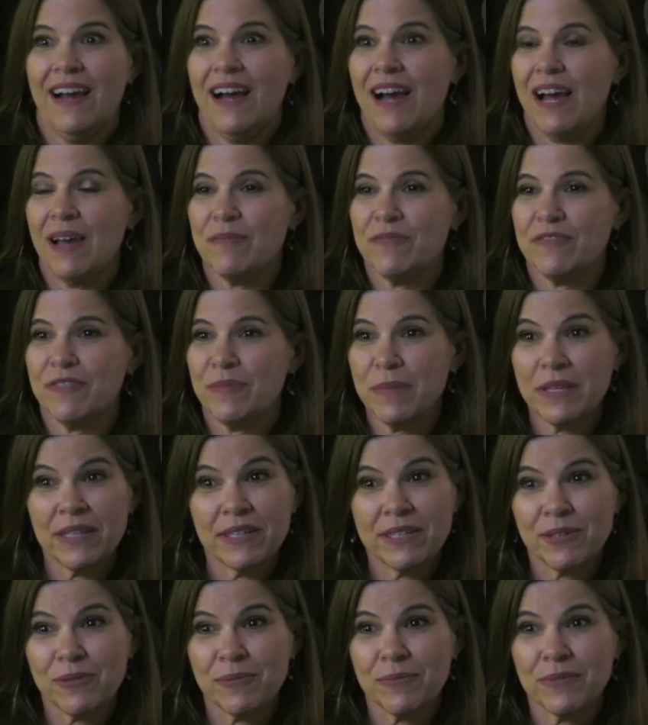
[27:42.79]
I'm
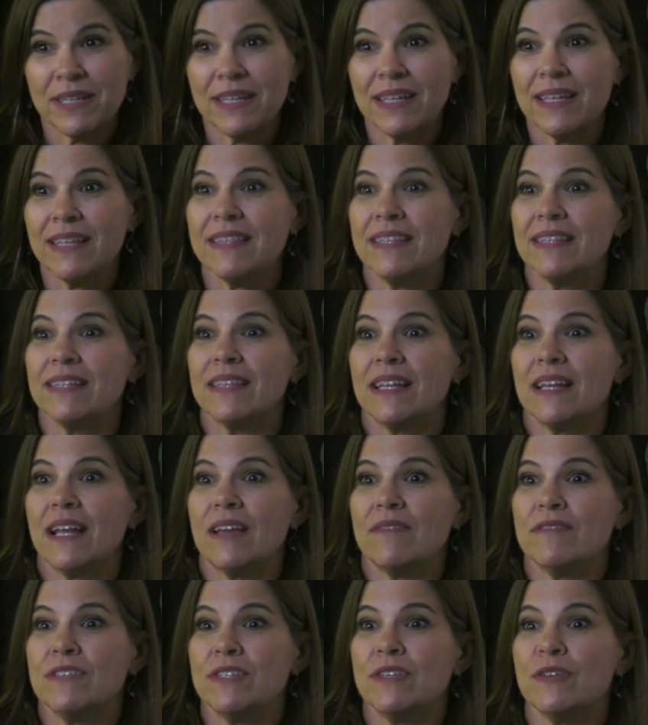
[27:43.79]
familiar with and that
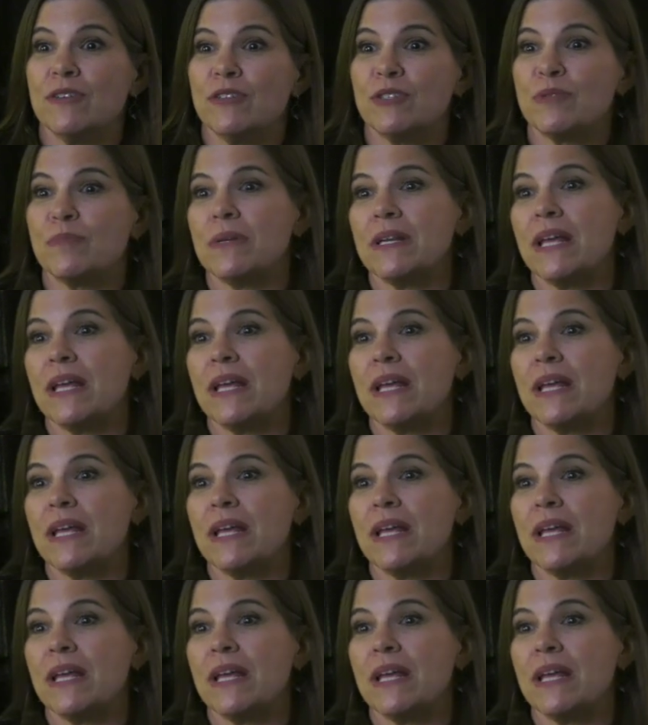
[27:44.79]
I've used.